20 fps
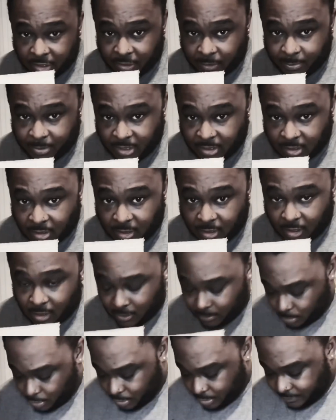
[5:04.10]
a piece of
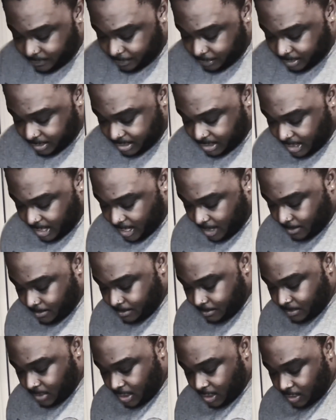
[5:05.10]
cardboard for the top
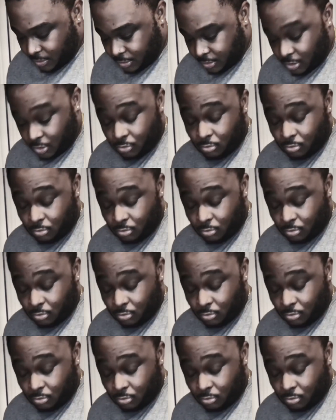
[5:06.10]
also.